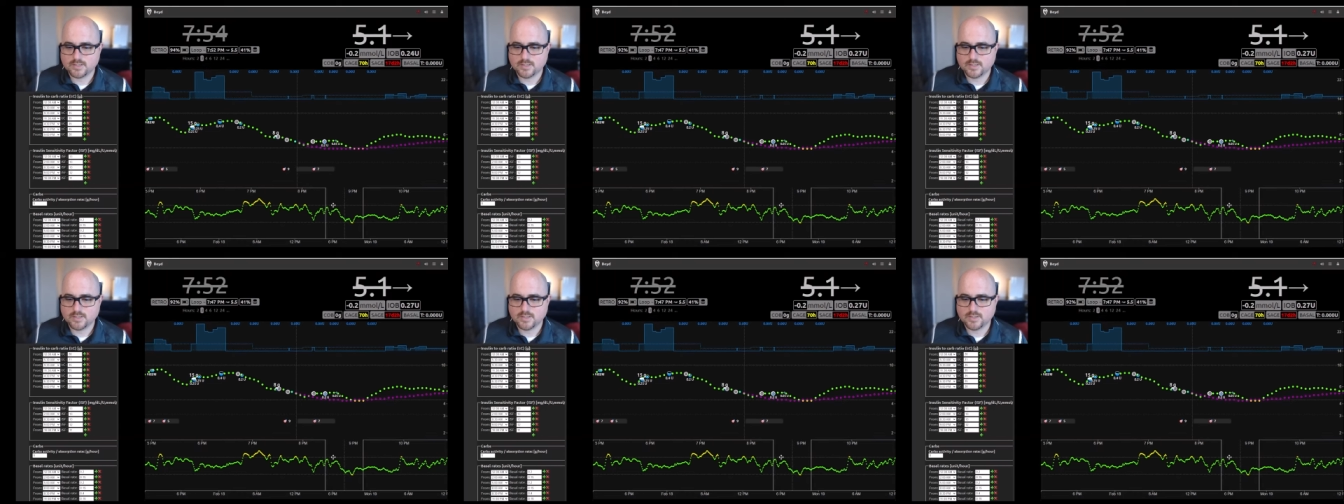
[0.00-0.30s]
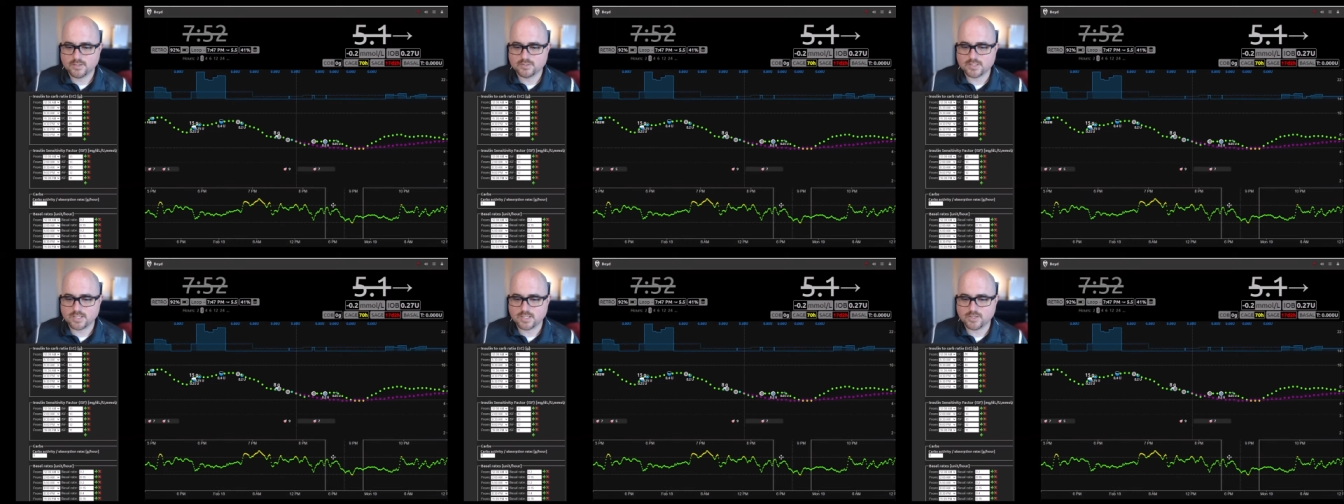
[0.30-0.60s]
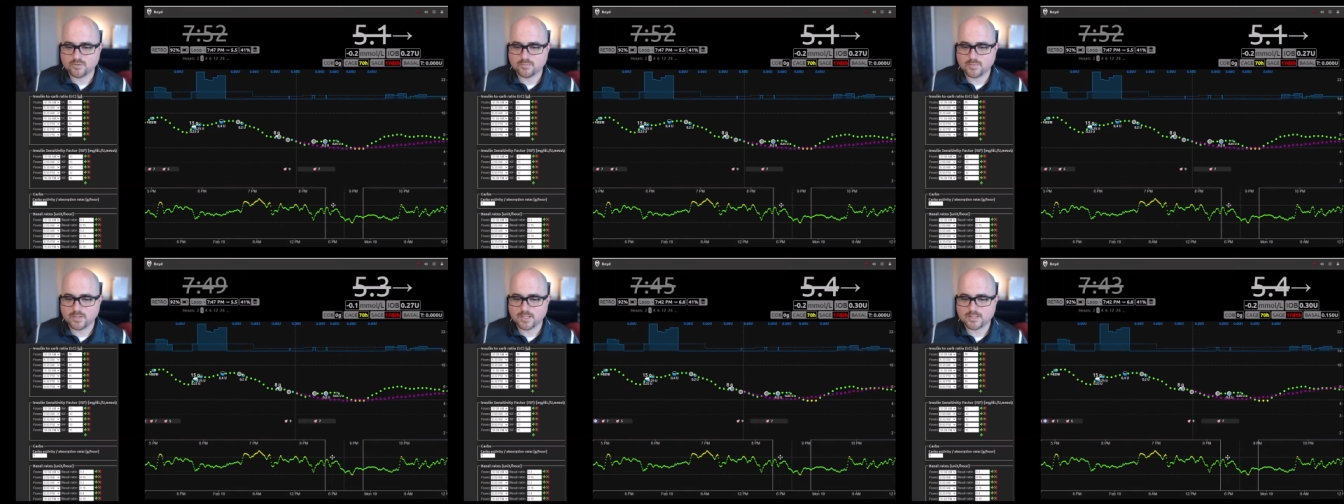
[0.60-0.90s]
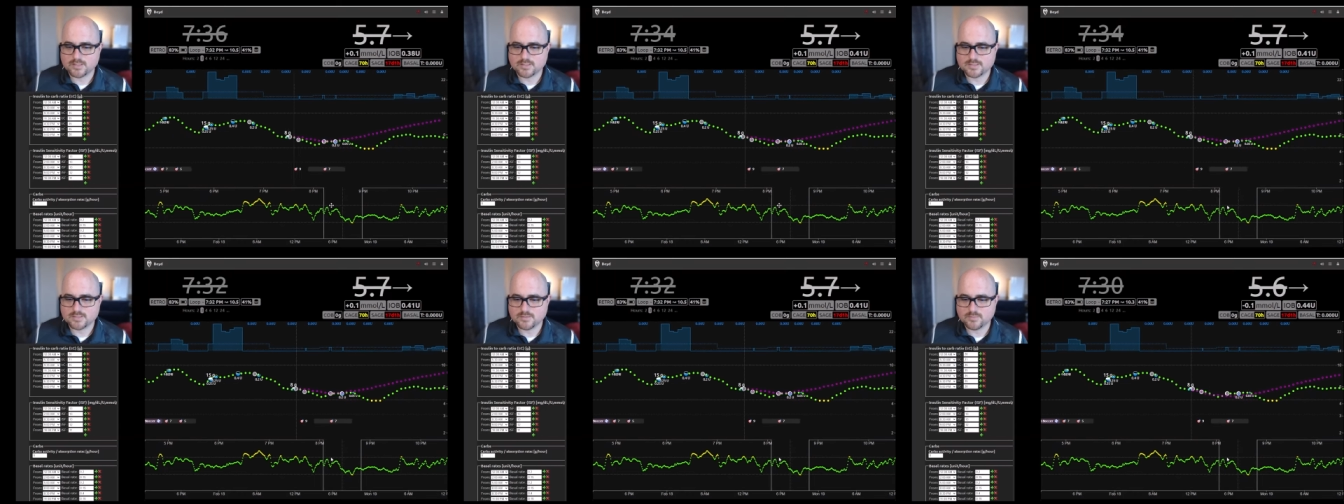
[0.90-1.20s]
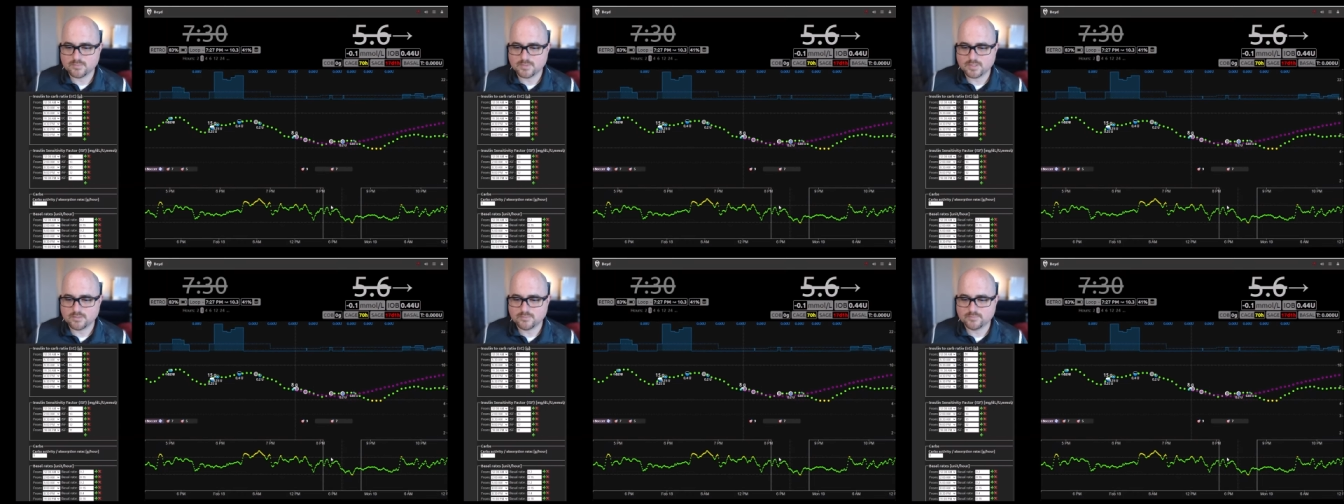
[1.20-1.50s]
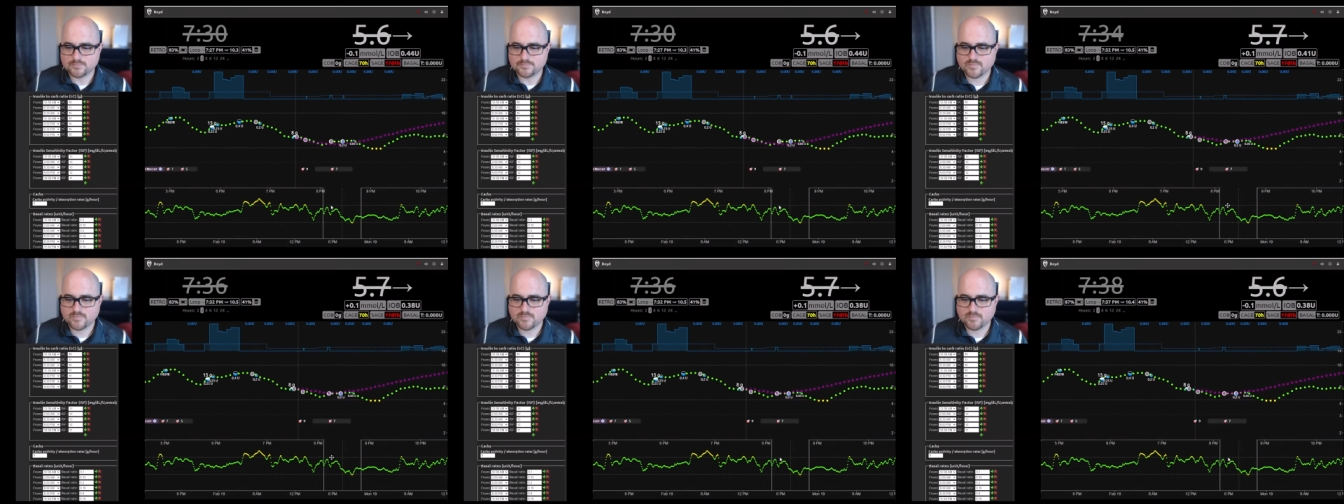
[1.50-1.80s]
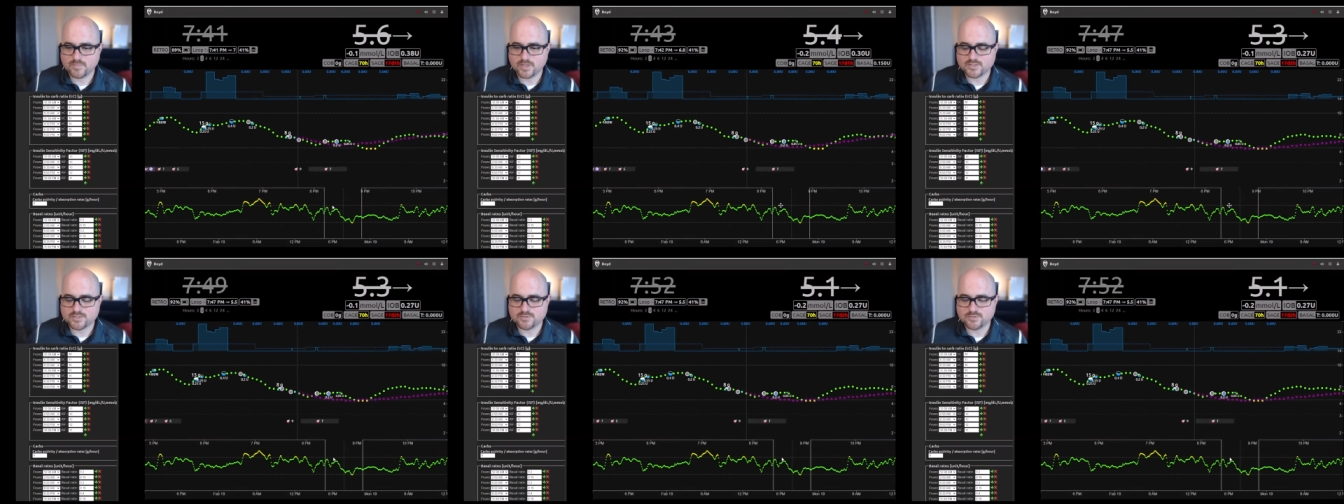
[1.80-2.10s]
Looks like you were making some um,
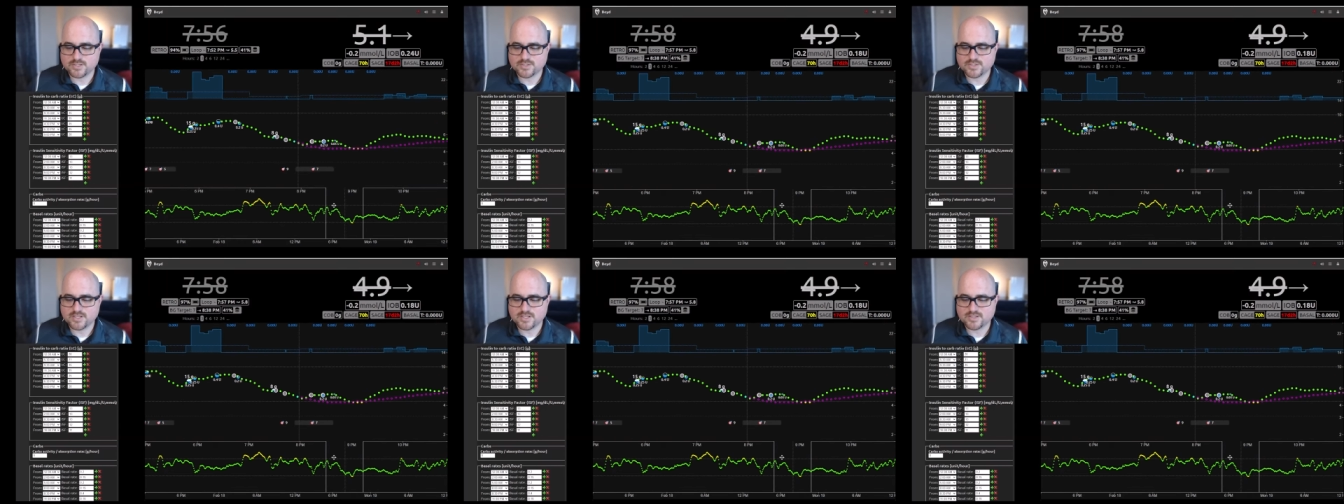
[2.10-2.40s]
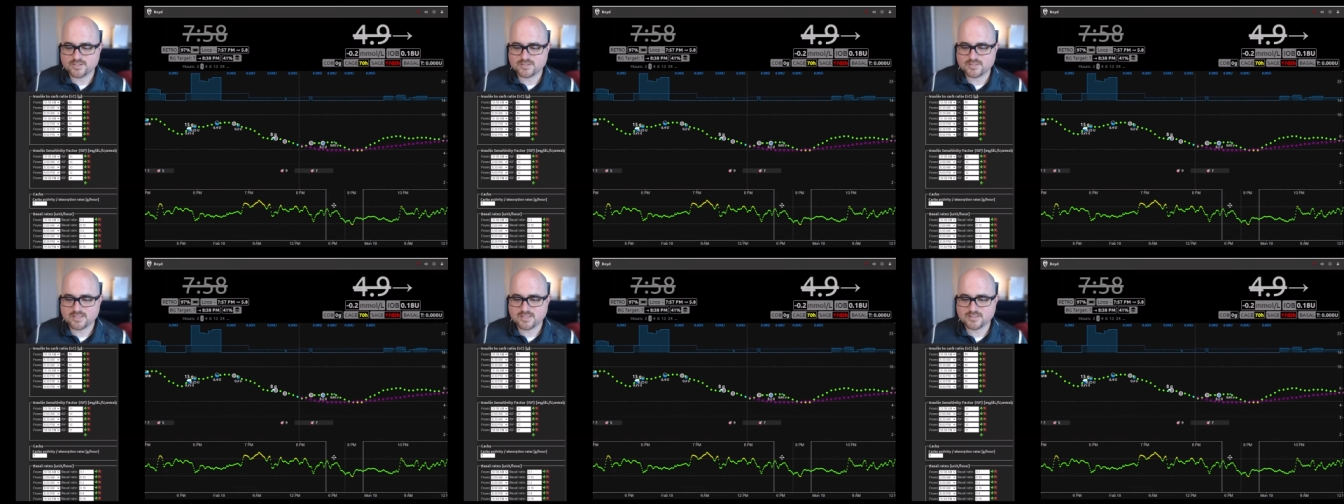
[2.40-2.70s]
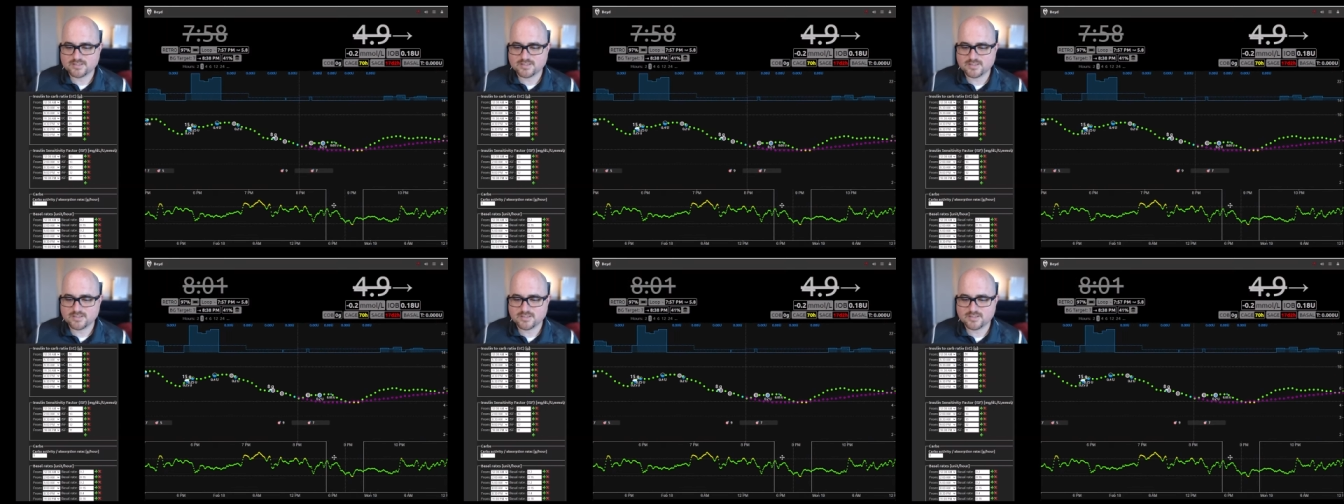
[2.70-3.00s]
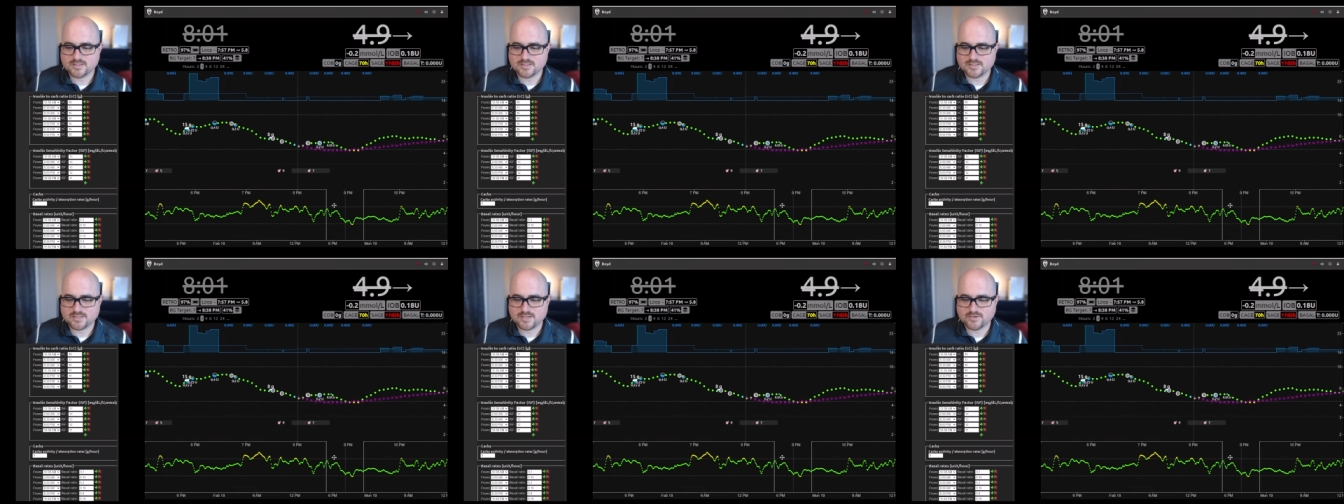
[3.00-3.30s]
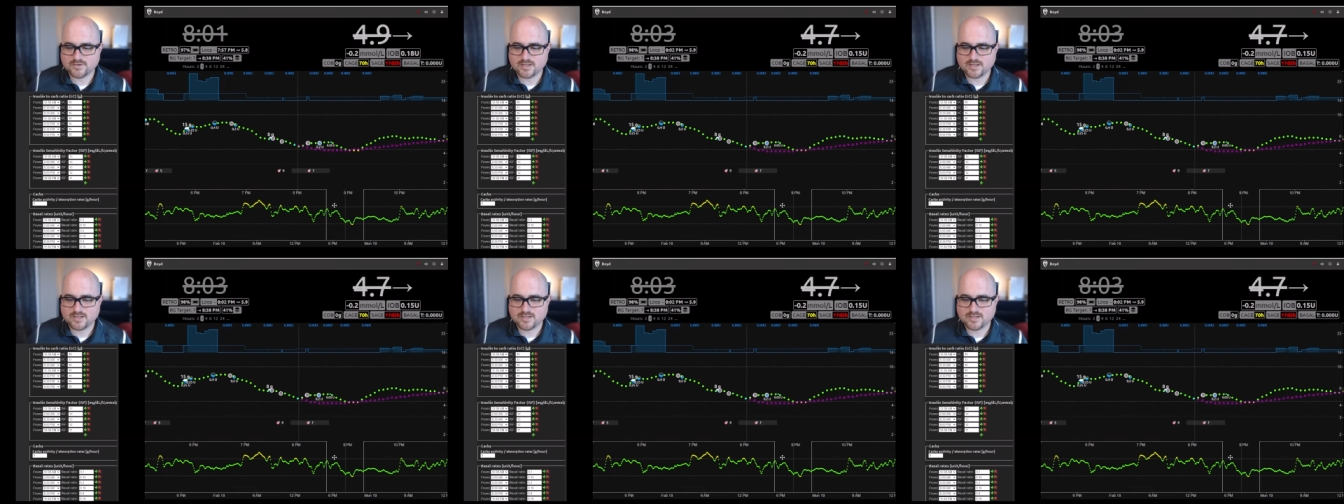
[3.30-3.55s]
basal rate changes last night. Is that right?